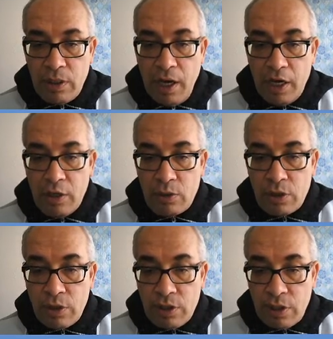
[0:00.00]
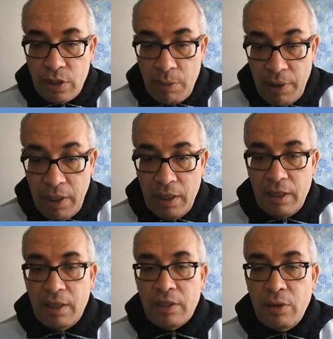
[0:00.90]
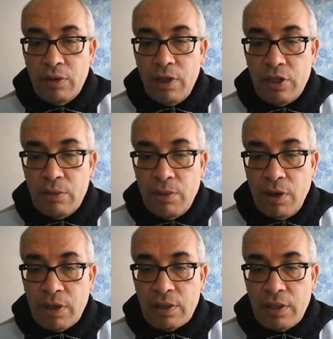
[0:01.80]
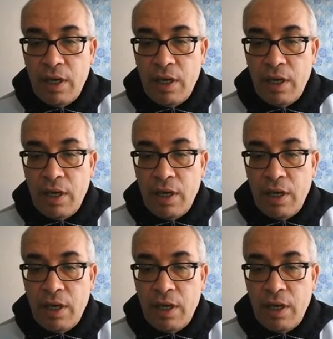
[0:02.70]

I use double quotation marks.